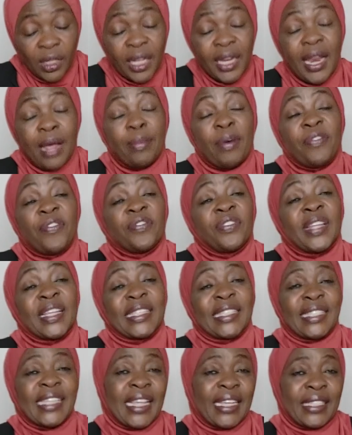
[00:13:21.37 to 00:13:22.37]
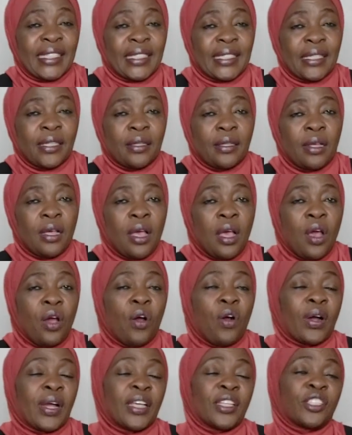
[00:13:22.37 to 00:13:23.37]
number 56.
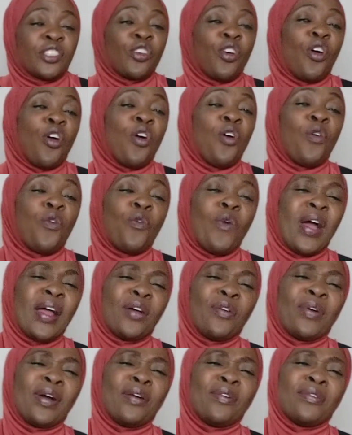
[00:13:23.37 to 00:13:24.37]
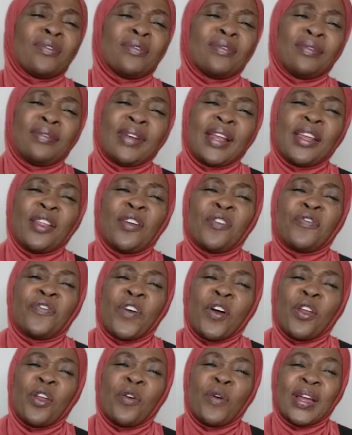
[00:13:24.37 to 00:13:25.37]
Okay, so what did you
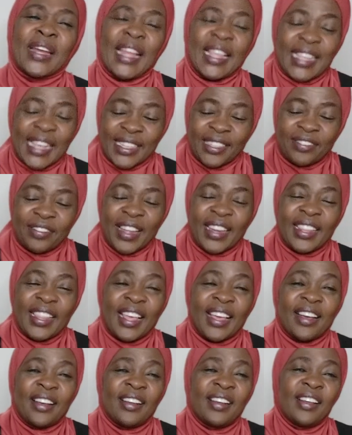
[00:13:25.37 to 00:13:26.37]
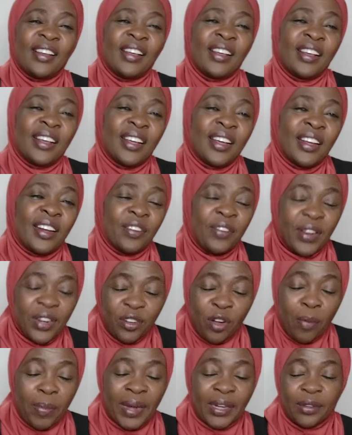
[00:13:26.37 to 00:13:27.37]
follow what I just read there? When
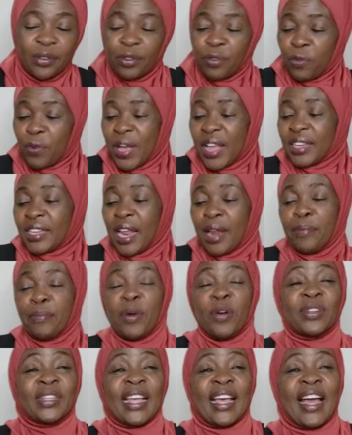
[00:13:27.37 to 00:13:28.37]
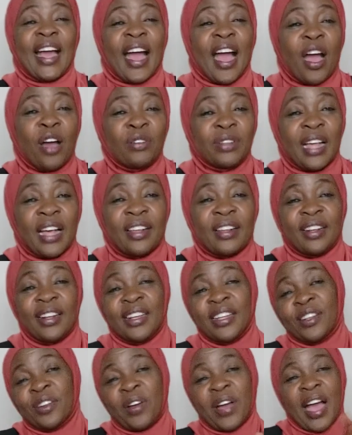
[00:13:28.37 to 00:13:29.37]
Robert went and bought a house, a
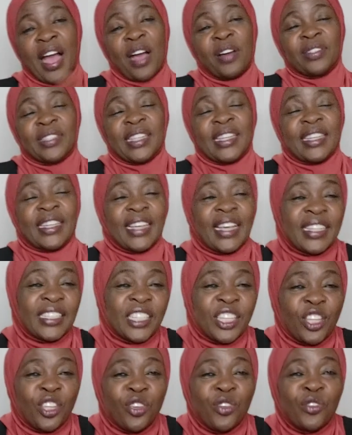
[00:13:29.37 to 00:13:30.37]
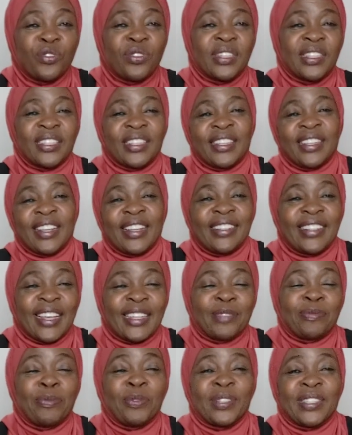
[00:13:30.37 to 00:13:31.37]
little house, thinking it's cute, and
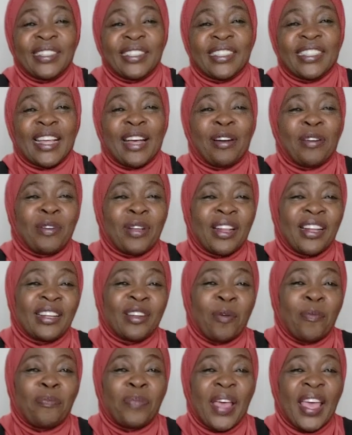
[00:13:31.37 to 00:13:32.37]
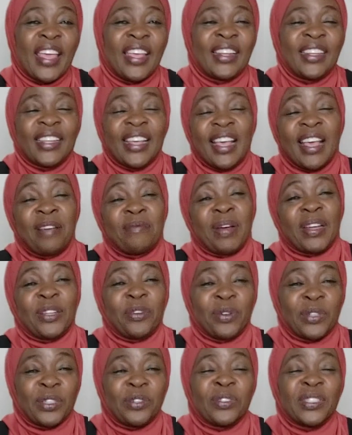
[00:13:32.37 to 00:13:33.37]
just put himself a little pain, but he
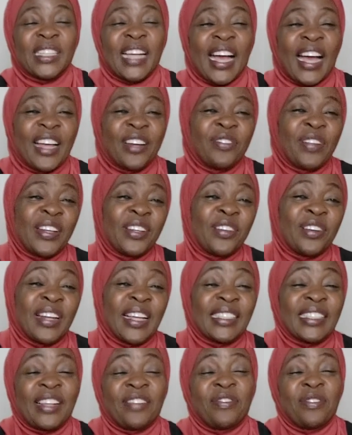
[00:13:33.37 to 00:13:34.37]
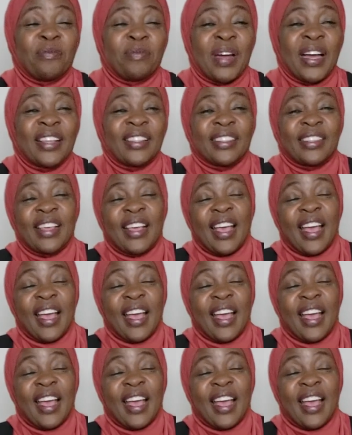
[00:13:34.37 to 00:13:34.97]
was losing $100 every month.